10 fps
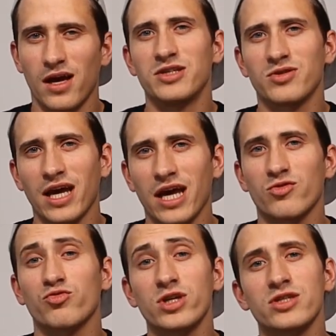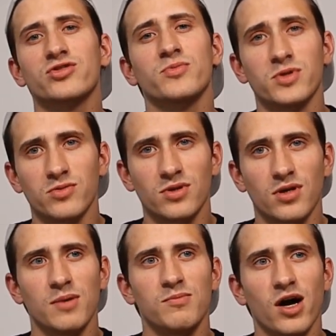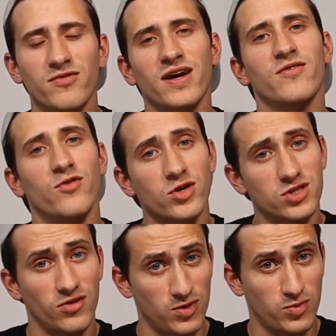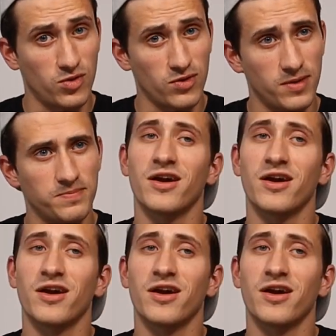and you can't redistribute a modified version of the program.